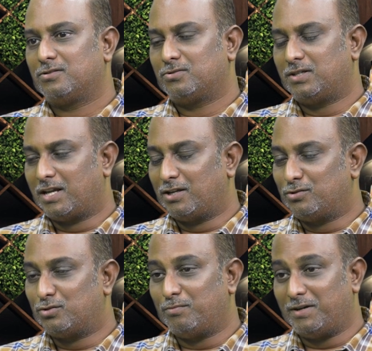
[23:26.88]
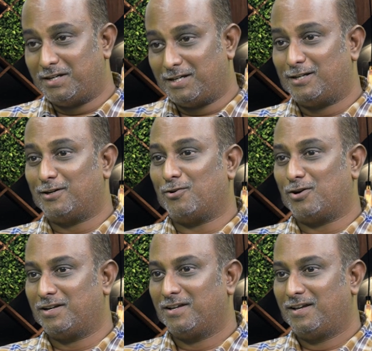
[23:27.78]
So then I used to meditate a
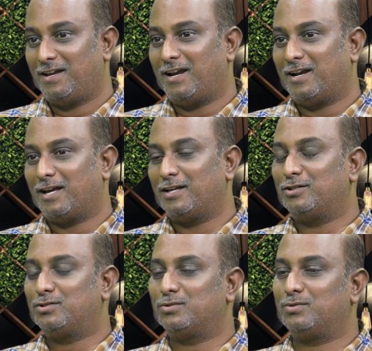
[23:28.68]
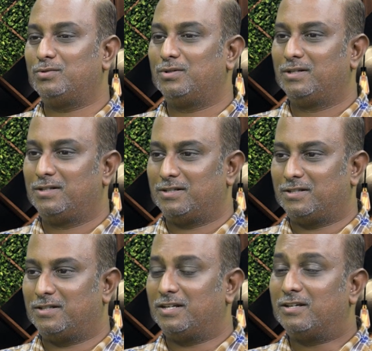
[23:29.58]
lot, and I used to
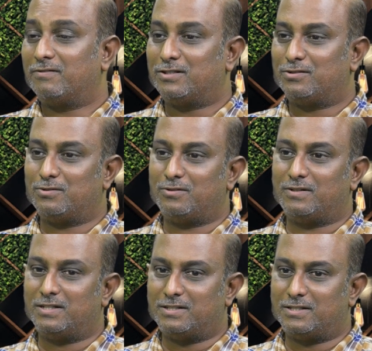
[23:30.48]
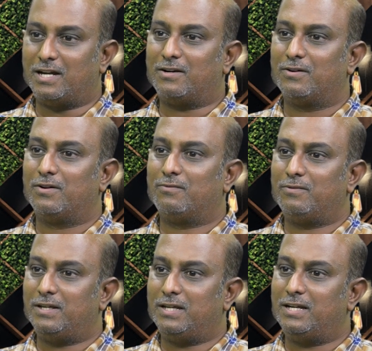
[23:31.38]
request universe that
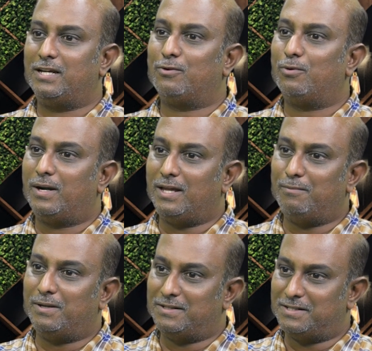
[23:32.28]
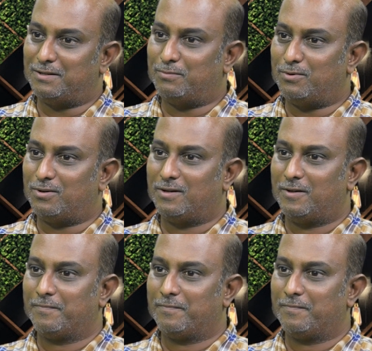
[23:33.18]
we need a good team in Jaipur.